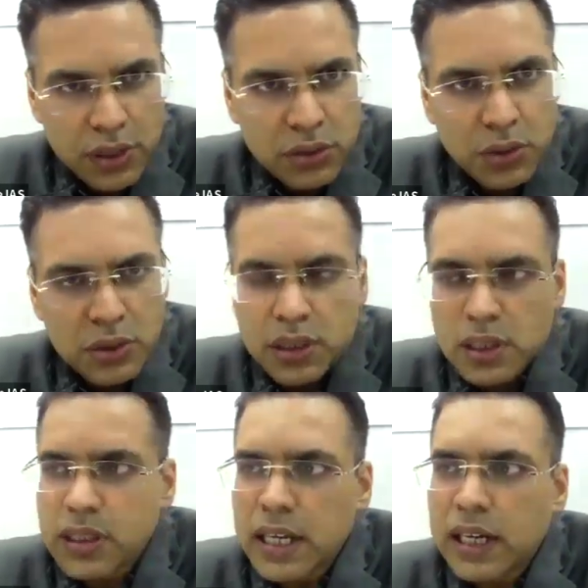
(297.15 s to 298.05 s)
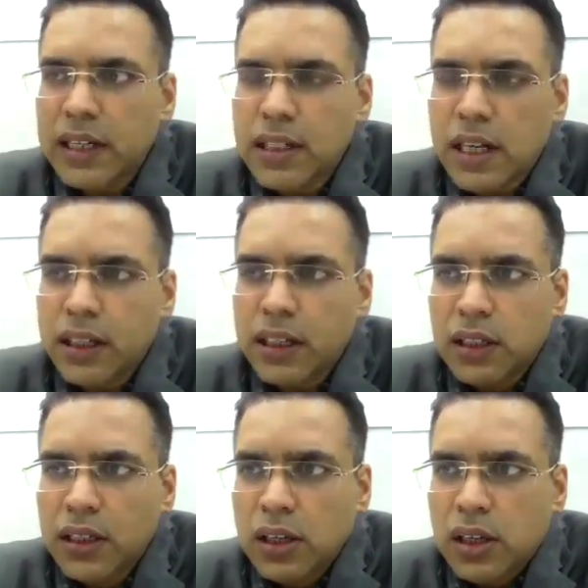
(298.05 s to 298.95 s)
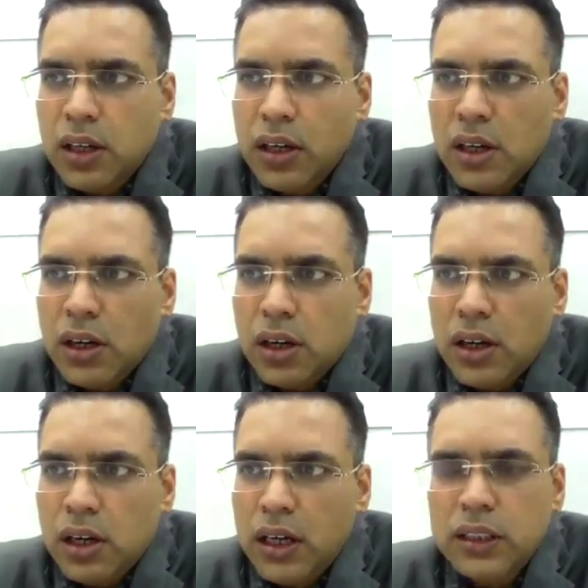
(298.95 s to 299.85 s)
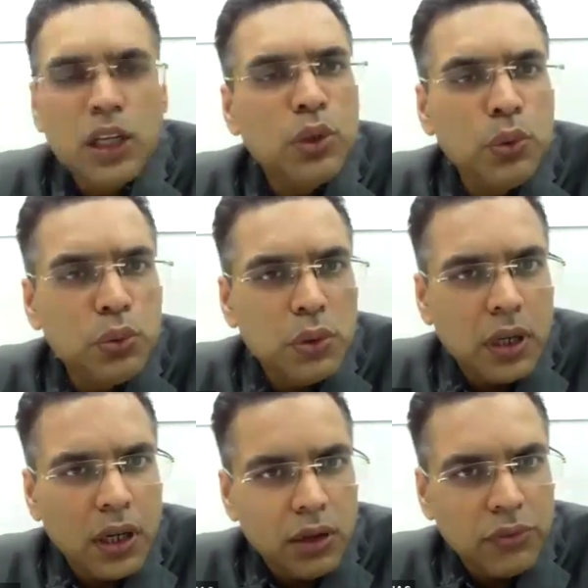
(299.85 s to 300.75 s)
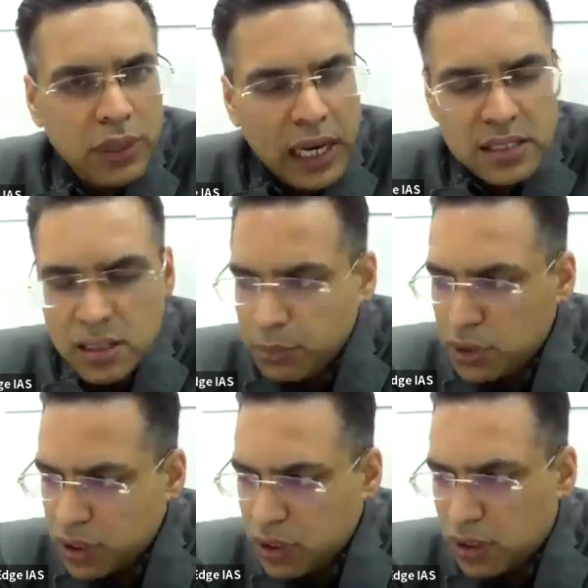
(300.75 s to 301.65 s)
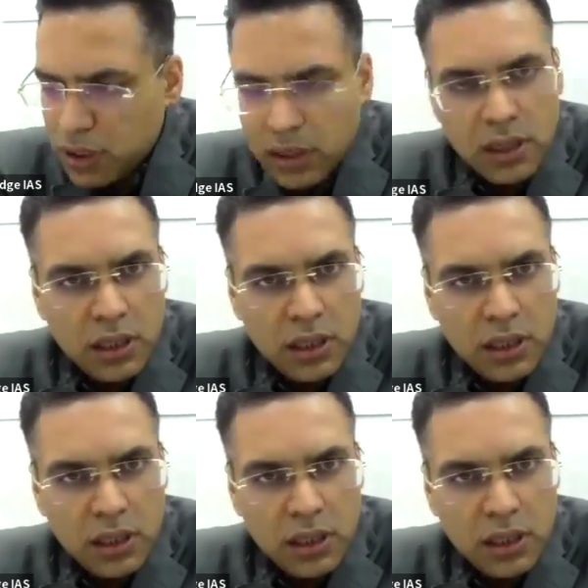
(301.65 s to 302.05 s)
First question. The second is that in the new finance commission